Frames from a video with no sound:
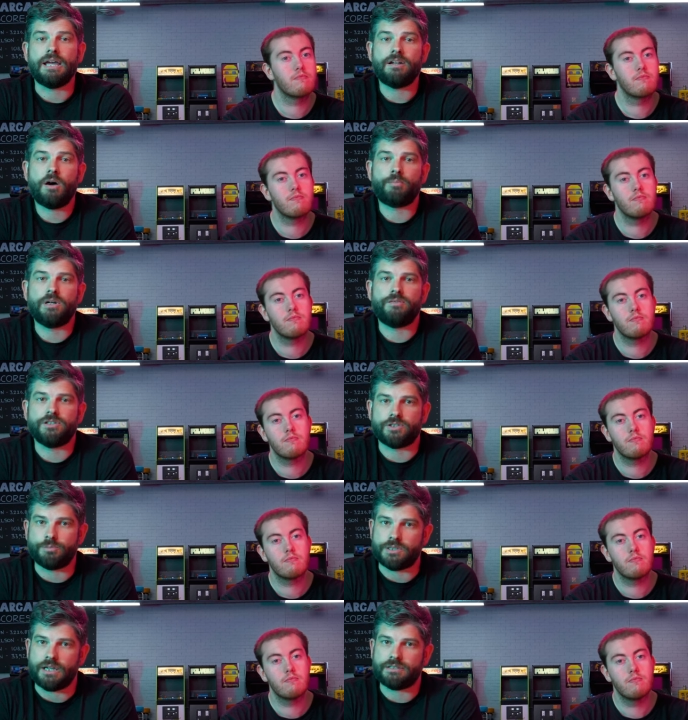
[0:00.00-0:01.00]
Speaker 1: In our
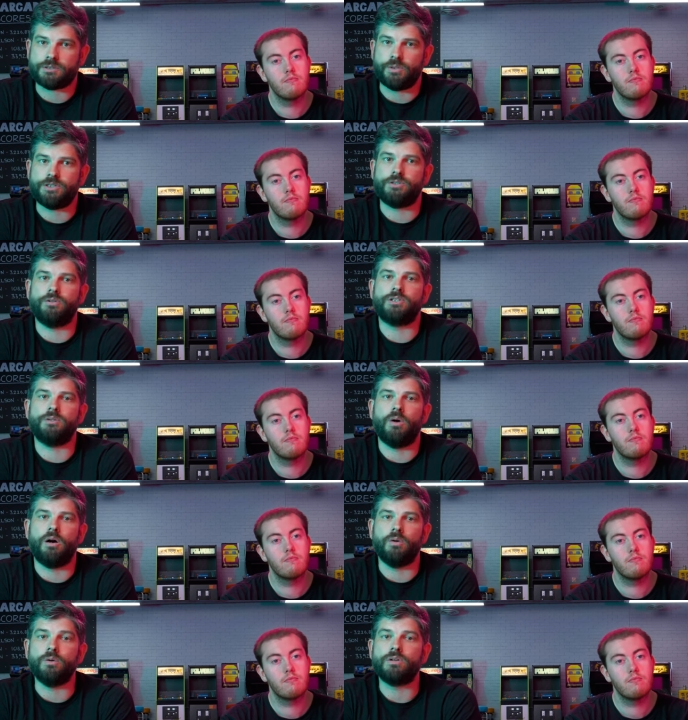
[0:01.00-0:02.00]
previous updates, we showed
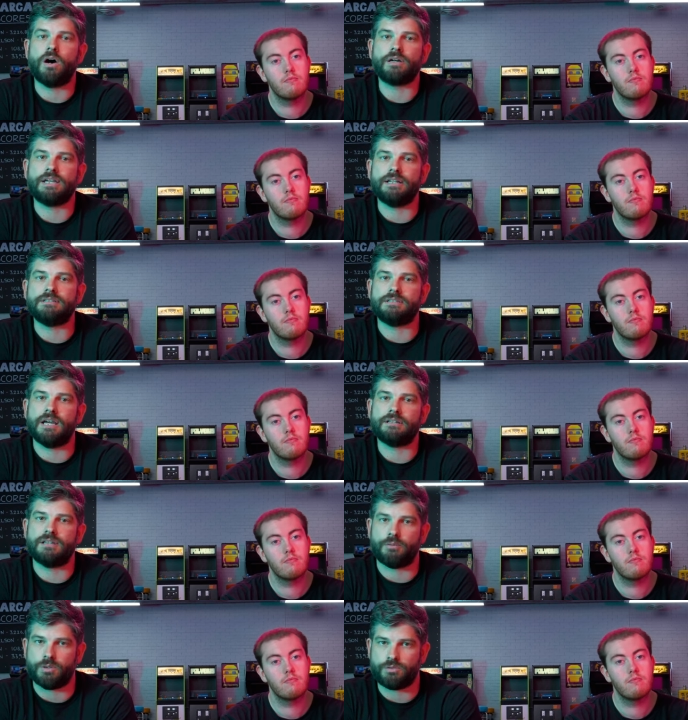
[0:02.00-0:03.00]
you our own arcade
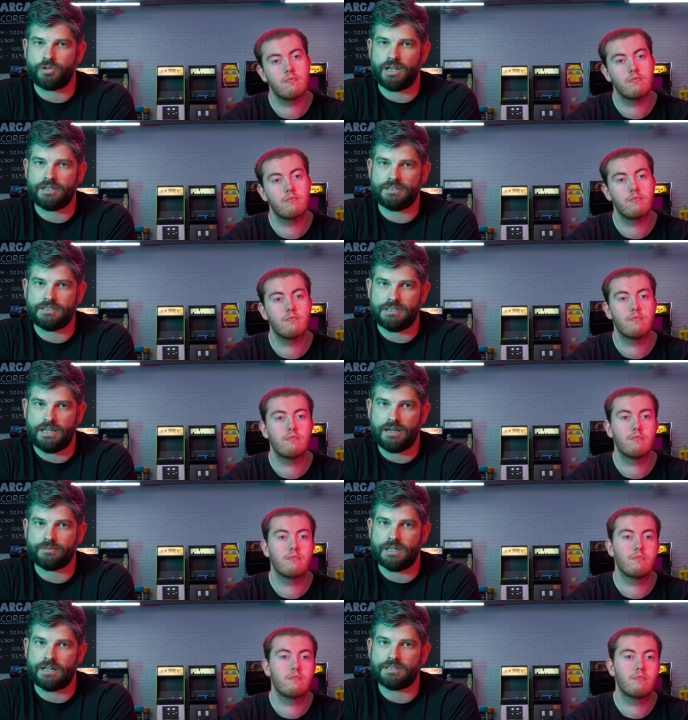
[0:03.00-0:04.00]
set that we created
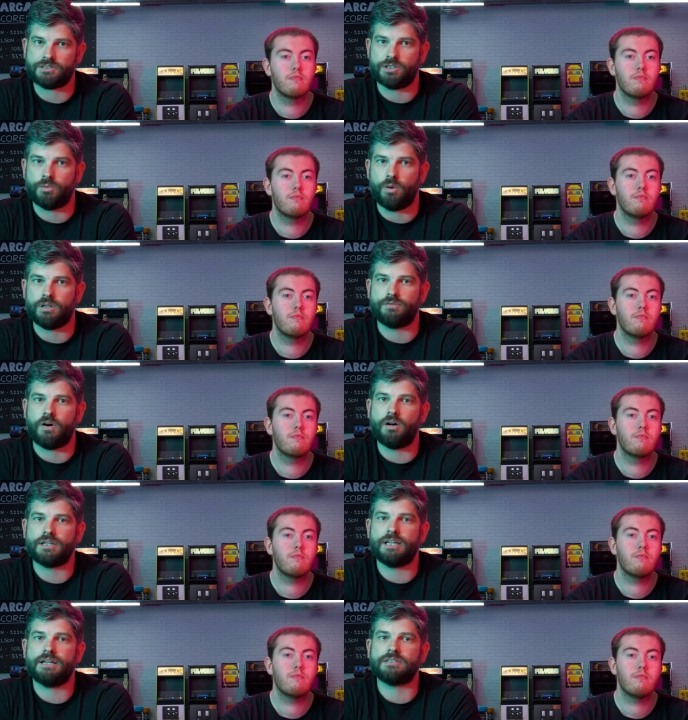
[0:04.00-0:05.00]
here and asked you all if
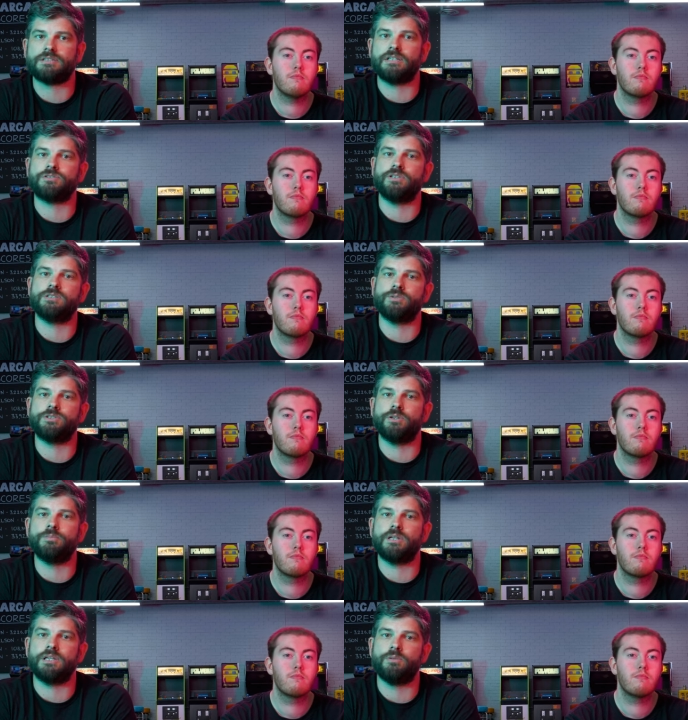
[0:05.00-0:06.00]
arcade accessories was
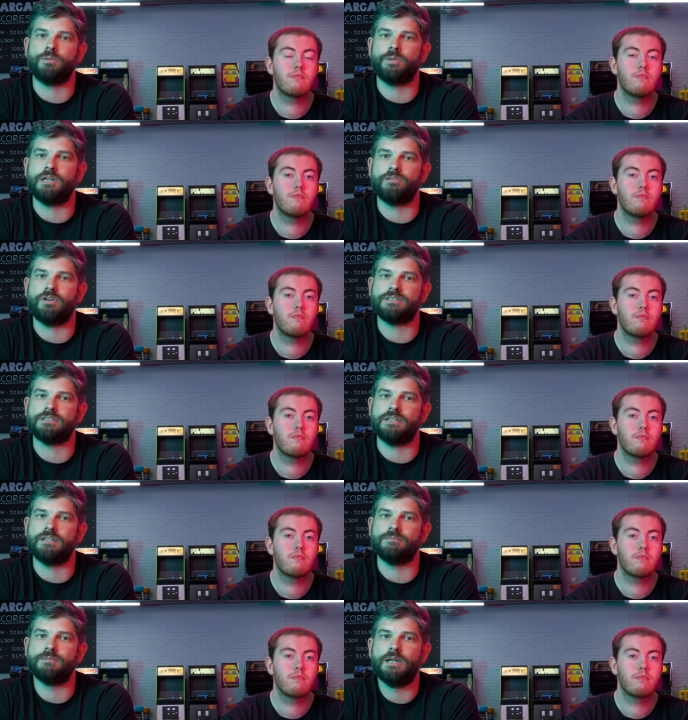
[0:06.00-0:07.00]
something you would be
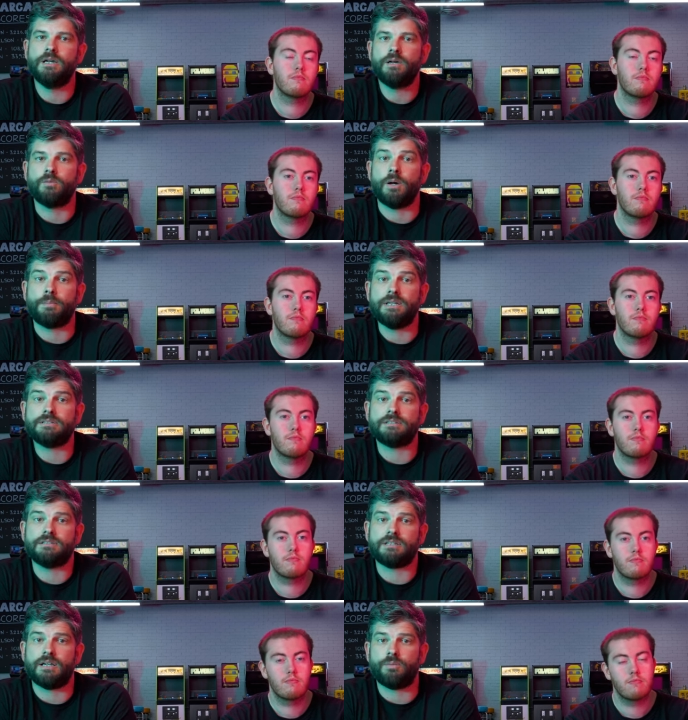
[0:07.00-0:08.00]
interested in. We're
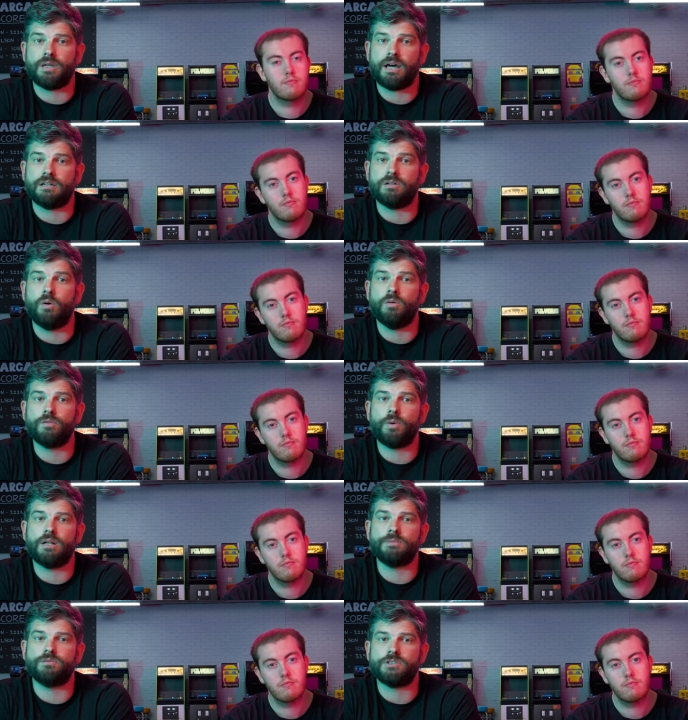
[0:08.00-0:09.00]
pleased to say we had an
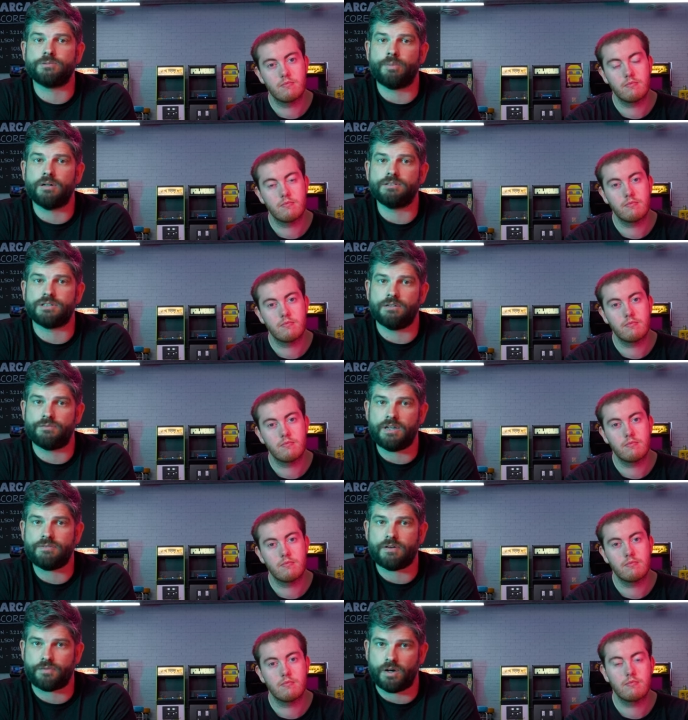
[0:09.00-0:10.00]
overwhelming response in
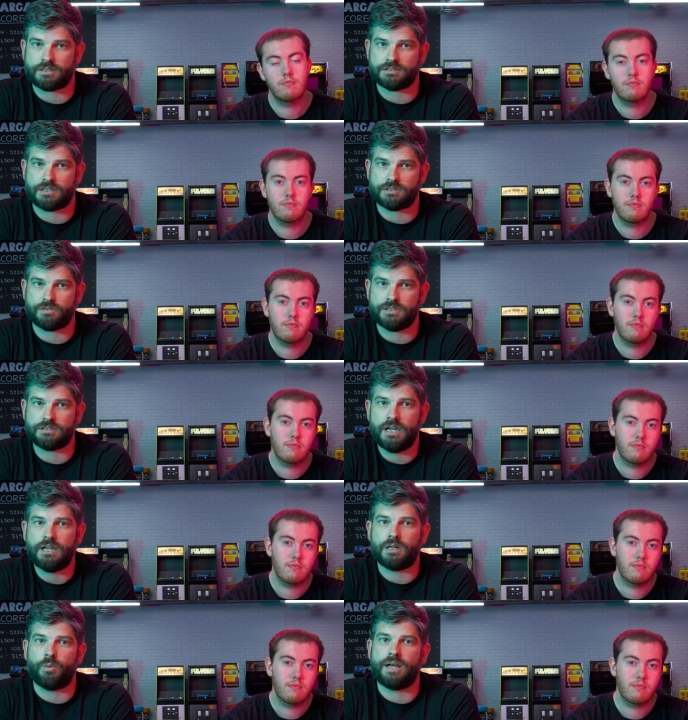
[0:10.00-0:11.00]
favour for accessories,
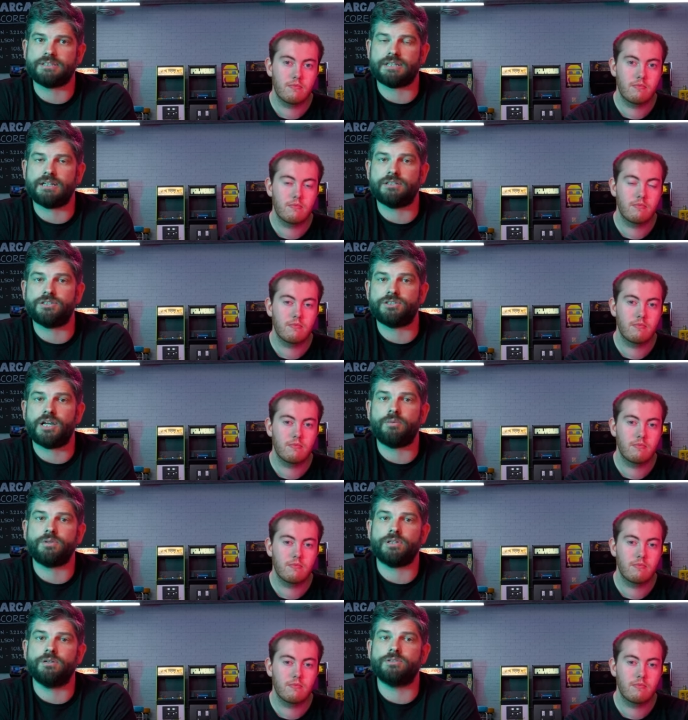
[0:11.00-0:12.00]
and we're excited to
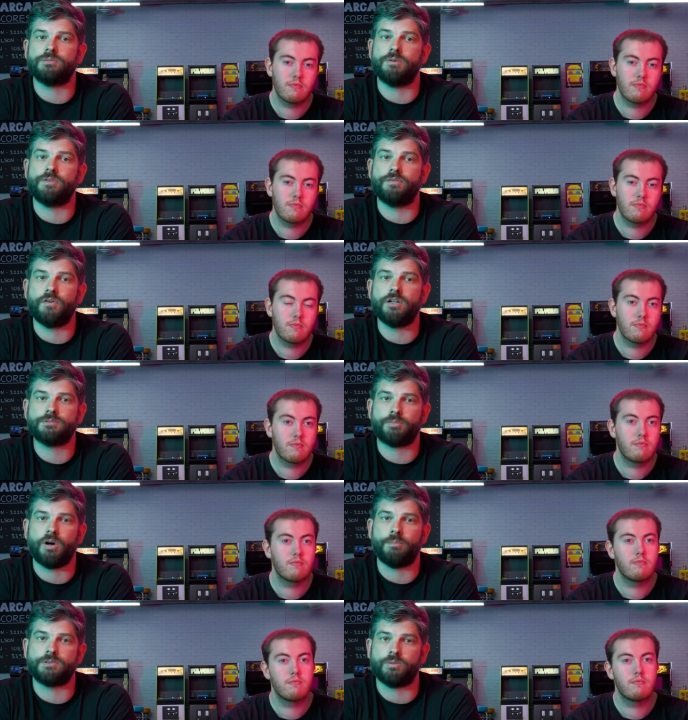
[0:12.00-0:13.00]
share with you some of the
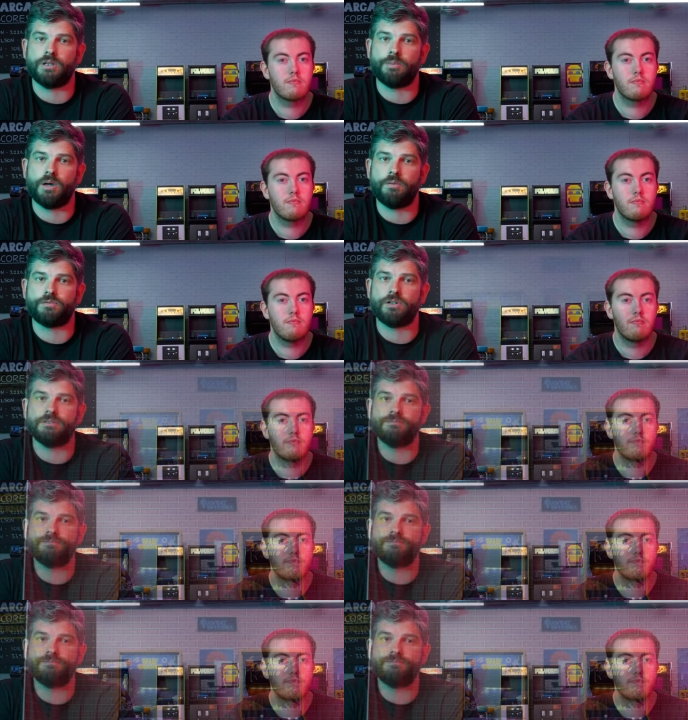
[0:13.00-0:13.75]
first props we'll be offering.